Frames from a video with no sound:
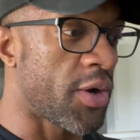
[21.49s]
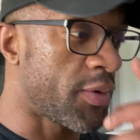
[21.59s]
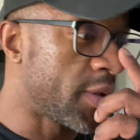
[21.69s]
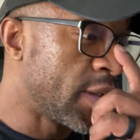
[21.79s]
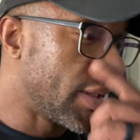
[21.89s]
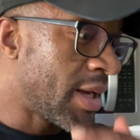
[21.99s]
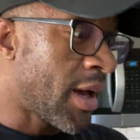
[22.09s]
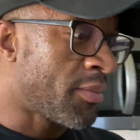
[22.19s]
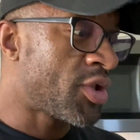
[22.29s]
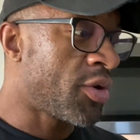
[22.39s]
I'm
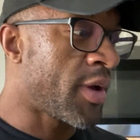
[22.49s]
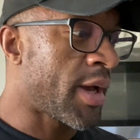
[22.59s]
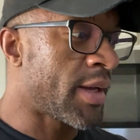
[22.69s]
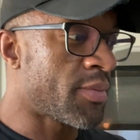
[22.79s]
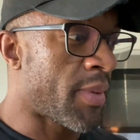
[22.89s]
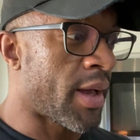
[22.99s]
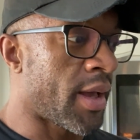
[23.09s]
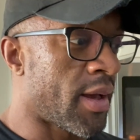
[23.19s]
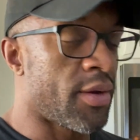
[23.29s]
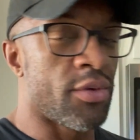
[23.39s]
going to show you guys
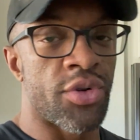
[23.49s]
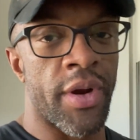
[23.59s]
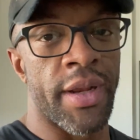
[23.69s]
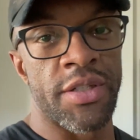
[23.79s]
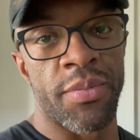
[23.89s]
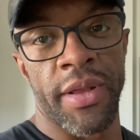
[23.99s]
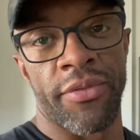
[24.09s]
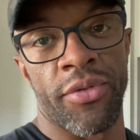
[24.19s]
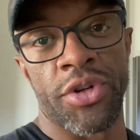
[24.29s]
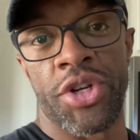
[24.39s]
my new training split
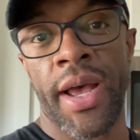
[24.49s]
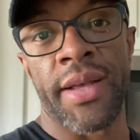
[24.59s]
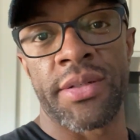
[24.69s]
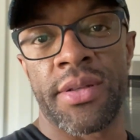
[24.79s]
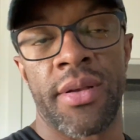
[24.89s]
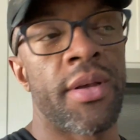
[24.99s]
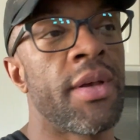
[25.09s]
for chest,